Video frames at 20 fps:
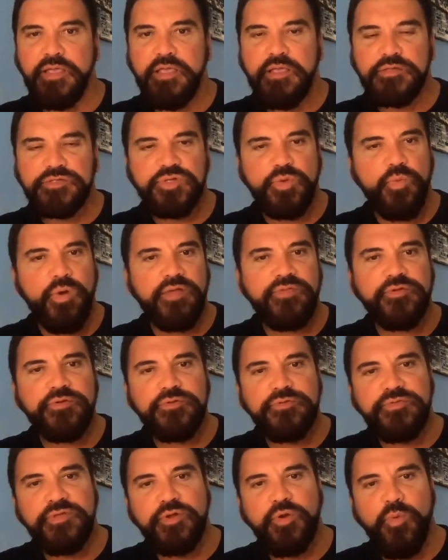So
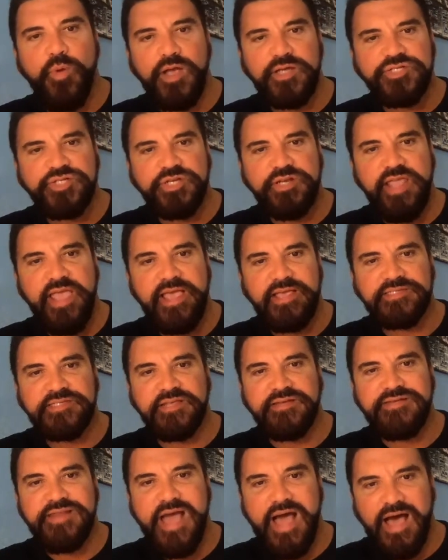whether the question has a
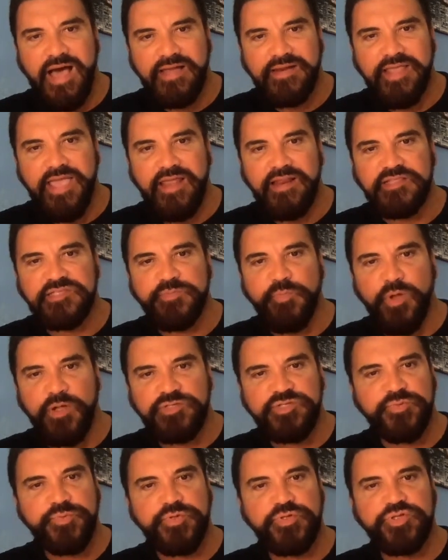not and it's
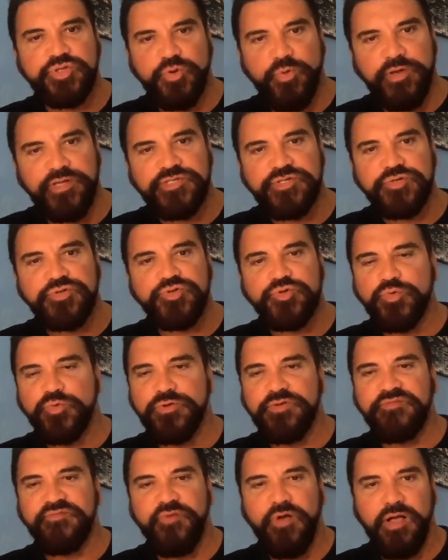multiple choice or true
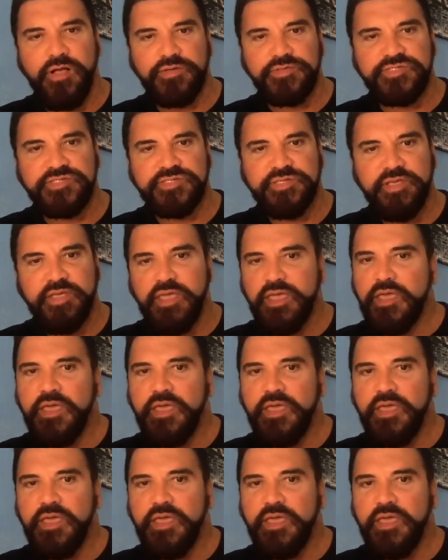and false,